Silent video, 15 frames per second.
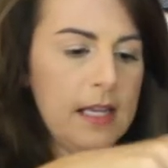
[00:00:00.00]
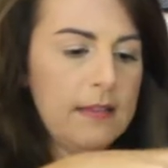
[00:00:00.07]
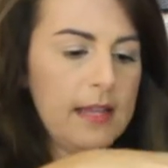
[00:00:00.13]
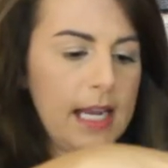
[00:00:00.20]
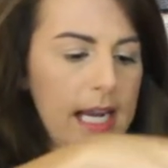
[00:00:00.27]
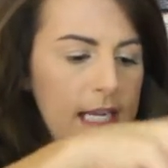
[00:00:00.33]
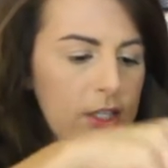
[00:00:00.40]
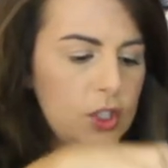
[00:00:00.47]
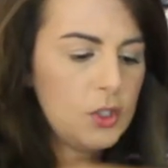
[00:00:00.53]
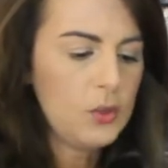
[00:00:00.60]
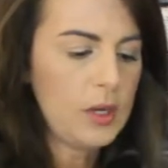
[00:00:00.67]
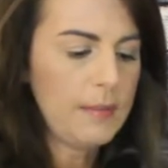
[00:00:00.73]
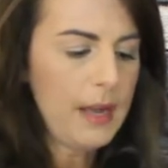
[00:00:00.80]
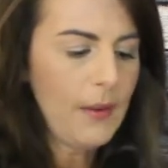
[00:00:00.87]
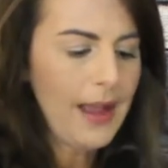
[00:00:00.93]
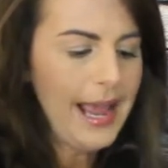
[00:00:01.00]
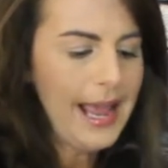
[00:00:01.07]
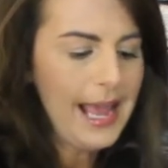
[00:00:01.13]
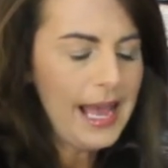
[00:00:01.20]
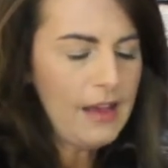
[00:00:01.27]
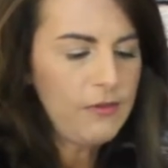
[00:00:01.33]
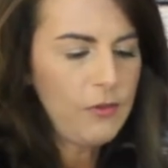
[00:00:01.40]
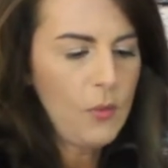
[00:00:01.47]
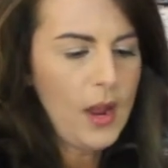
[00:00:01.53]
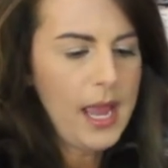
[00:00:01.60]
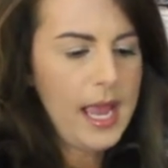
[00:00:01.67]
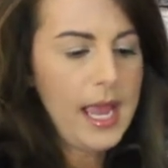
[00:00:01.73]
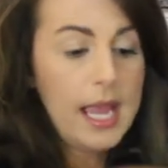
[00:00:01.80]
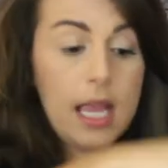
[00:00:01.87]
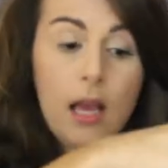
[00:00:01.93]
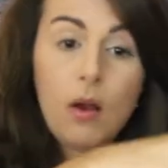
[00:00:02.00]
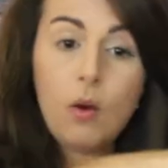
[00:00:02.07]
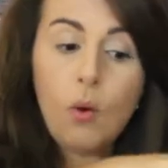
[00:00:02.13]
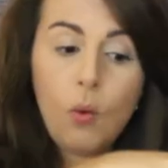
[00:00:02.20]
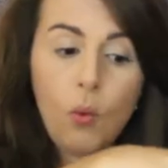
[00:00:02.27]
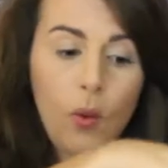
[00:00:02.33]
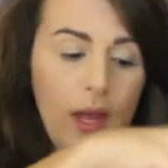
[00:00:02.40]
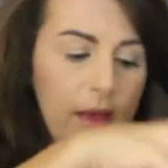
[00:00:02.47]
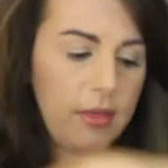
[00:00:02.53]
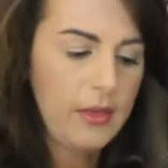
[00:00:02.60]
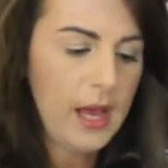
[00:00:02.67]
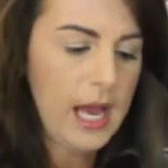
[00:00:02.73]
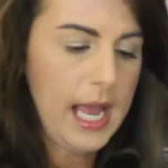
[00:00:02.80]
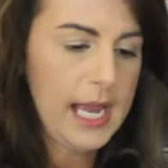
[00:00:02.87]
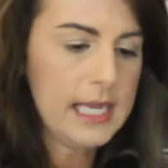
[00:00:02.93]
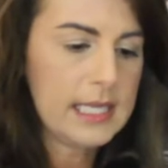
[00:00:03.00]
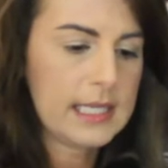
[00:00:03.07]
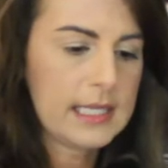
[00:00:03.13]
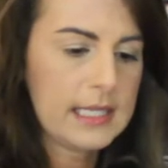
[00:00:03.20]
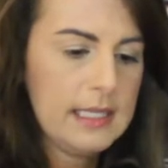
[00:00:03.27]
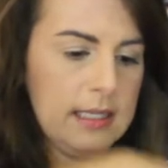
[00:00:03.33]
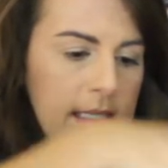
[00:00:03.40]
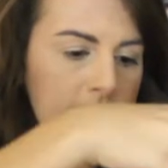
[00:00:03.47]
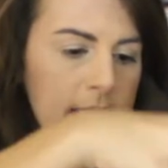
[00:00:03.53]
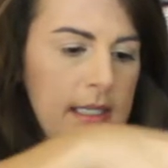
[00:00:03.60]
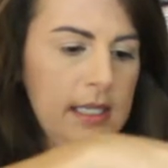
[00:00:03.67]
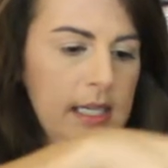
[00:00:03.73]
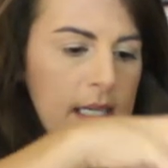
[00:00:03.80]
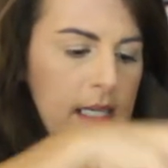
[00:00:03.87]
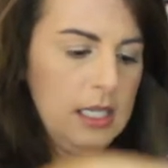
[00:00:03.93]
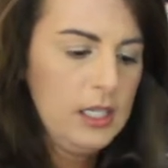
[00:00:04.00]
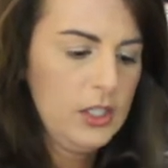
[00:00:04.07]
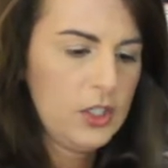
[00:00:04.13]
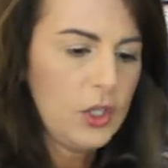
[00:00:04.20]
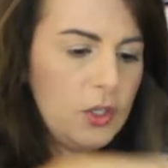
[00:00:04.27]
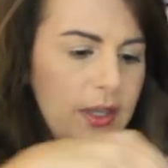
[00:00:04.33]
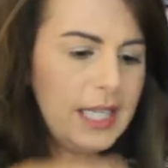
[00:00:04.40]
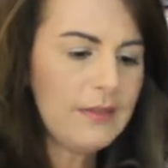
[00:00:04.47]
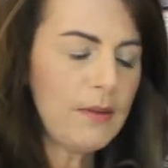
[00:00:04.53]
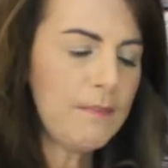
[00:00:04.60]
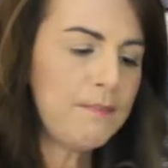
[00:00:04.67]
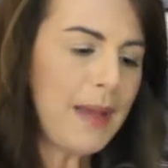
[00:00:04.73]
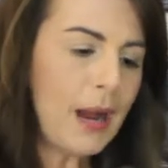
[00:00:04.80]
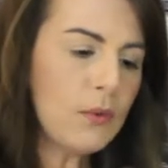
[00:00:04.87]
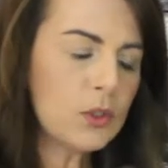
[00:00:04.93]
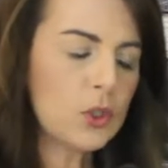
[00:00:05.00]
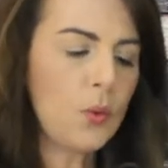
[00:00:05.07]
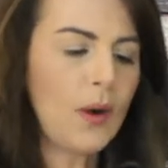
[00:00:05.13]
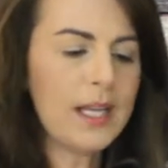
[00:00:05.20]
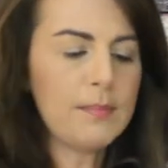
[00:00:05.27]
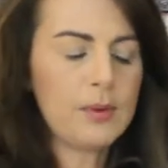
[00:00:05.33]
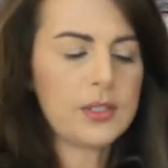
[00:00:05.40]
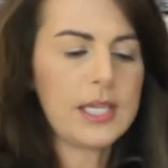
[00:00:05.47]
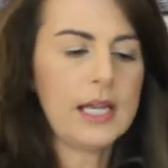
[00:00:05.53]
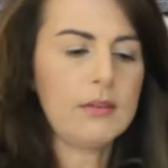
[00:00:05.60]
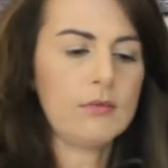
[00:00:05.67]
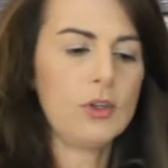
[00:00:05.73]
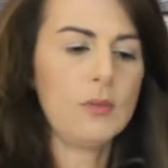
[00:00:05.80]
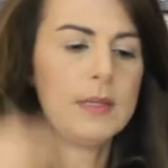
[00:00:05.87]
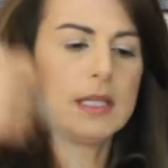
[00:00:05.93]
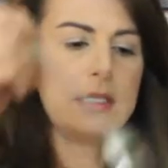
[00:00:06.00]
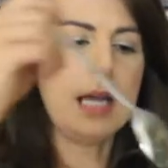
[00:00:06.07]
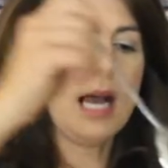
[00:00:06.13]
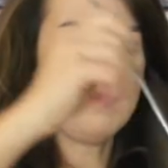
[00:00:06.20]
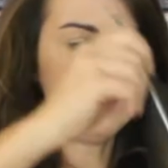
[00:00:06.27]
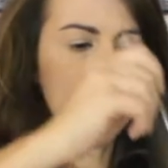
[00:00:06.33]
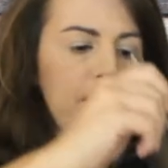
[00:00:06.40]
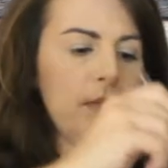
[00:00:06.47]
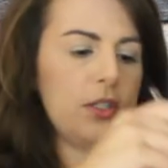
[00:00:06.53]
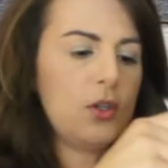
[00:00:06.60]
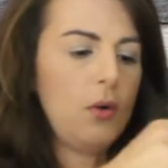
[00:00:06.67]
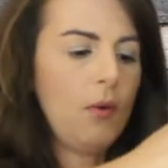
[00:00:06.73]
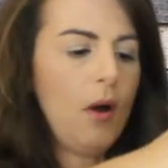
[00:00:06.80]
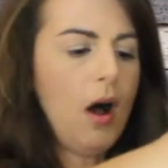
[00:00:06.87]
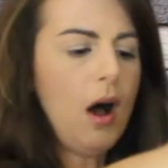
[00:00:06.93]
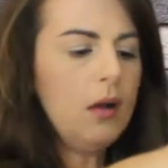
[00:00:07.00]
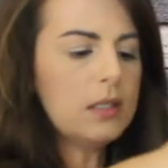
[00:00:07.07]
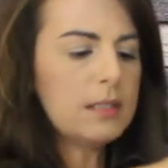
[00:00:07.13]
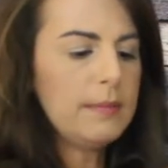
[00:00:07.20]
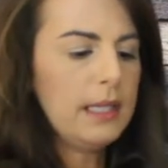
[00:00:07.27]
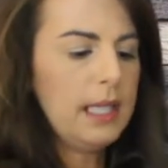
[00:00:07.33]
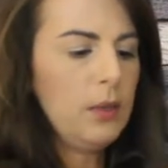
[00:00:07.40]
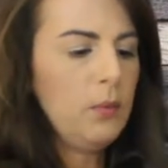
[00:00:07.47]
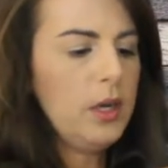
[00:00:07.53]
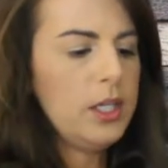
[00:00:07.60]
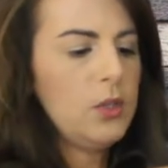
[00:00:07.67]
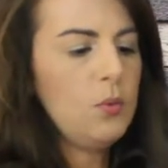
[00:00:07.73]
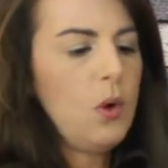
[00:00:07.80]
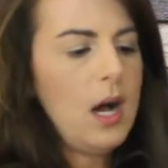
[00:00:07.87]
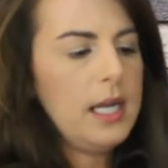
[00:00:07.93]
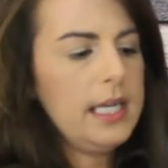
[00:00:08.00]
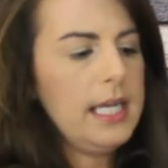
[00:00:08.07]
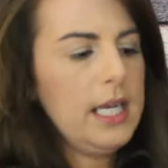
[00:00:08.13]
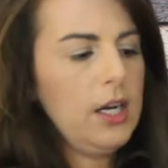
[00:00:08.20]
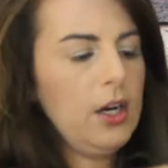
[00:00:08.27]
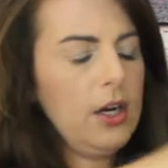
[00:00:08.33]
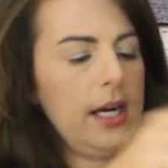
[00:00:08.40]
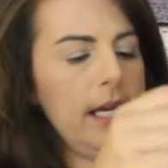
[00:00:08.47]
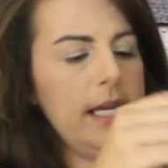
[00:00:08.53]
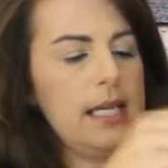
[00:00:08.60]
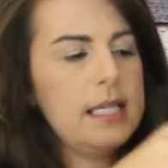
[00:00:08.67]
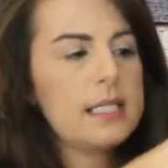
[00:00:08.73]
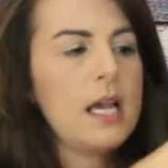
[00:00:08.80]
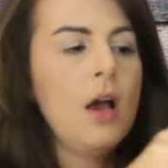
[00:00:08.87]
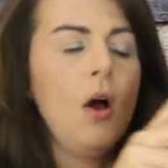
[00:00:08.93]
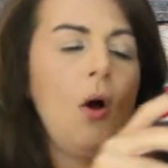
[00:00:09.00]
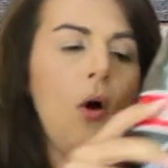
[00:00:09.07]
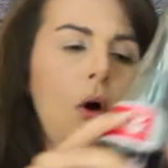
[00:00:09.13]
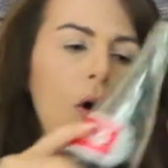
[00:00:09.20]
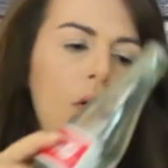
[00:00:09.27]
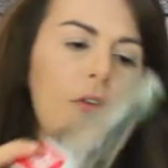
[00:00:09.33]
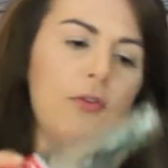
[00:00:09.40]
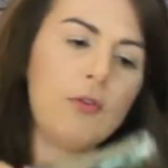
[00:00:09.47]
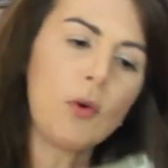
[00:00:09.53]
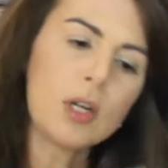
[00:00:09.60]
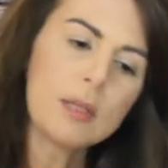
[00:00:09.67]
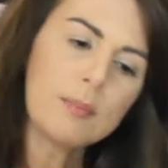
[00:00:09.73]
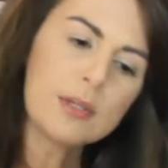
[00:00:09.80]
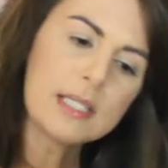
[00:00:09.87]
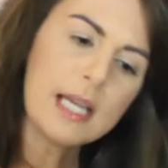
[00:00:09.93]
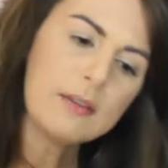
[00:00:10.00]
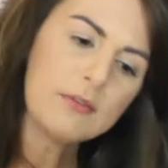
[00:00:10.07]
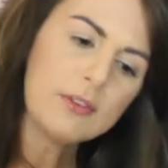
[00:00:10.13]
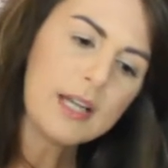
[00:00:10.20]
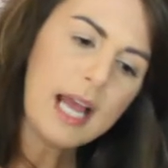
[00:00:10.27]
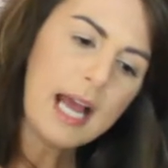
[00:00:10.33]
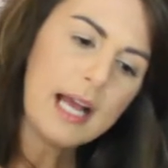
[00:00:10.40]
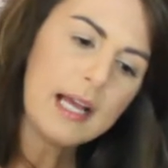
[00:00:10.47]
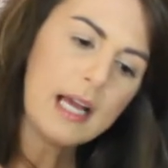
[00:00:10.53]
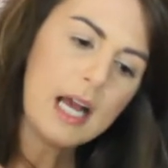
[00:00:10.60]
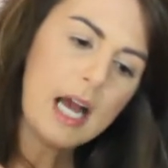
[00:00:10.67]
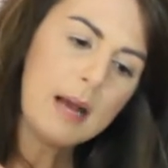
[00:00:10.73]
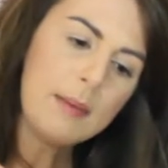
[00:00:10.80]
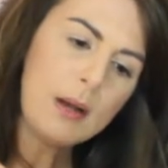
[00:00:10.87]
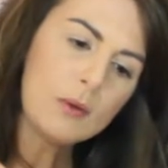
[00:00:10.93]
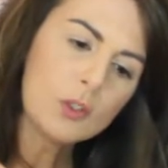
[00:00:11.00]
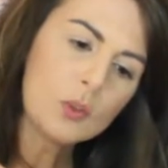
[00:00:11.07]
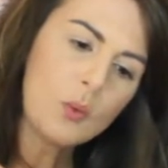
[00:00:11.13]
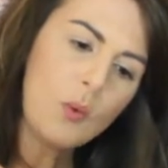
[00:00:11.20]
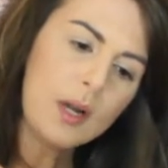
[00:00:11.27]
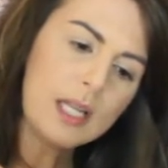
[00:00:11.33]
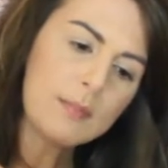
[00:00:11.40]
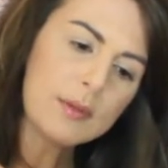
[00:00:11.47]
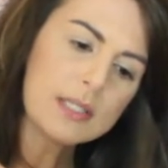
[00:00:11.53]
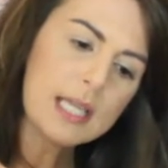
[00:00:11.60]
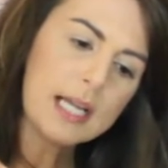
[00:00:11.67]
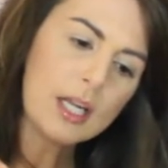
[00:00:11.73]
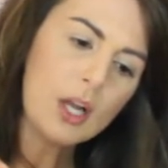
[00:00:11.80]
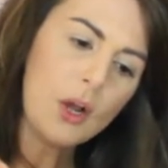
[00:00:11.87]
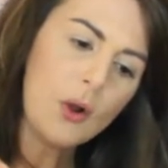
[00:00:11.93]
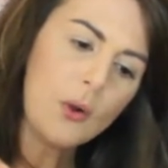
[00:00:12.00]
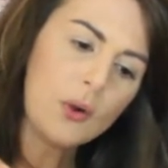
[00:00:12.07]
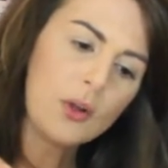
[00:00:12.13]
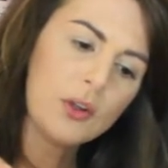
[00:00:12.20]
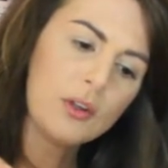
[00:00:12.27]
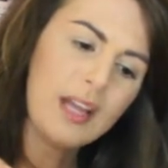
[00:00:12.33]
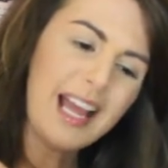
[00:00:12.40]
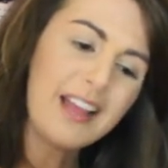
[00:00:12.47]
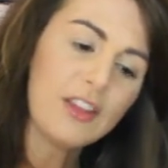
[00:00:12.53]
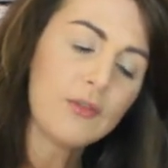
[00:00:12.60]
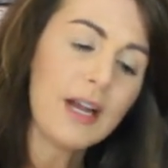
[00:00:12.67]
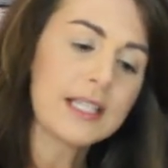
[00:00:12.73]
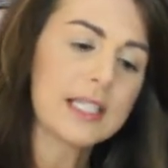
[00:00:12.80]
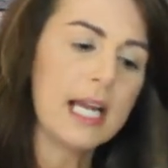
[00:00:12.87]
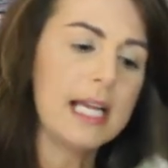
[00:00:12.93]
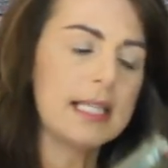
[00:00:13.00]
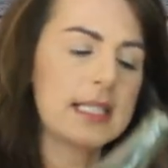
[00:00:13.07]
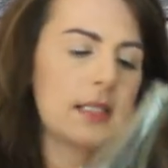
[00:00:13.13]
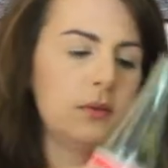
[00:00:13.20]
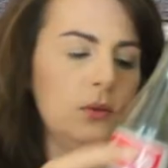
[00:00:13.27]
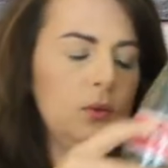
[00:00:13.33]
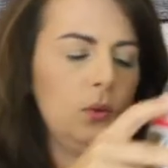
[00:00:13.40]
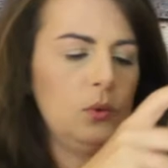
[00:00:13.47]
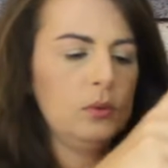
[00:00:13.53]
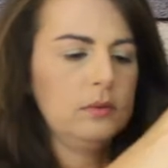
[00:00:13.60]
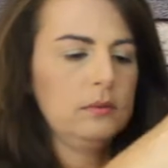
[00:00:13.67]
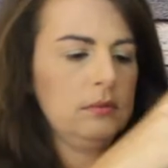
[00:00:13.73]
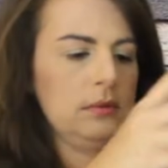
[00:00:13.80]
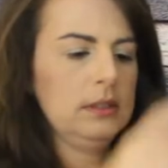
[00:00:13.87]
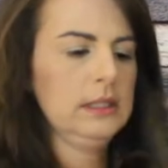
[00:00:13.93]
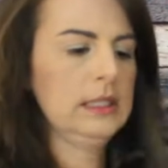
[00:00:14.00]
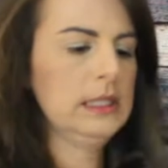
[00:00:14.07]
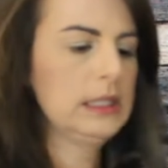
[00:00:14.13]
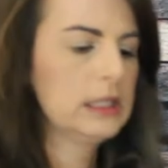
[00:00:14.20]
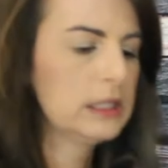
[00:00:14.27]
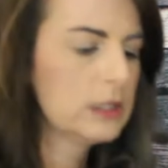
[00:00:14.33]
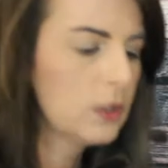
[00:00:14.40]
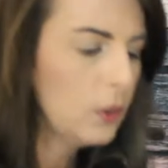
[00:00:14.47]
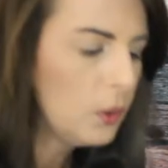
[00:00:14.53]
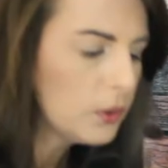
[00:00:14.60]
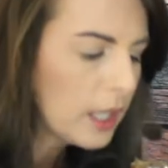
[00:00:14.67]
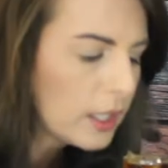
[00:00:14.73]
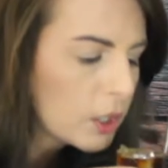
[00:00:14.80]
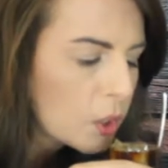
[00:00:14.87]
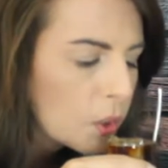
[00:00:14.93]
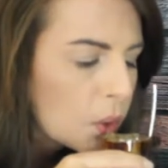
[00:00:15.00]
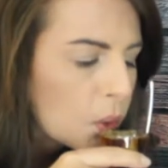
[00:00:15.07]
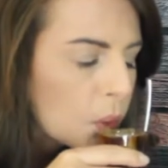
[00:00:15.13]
Then I do about halfway with ice. So you leave about 20% room at the top. So ultimately what you want here is 40% Fernet, about 20% Coke, and the rest ice. Ooh, hold on.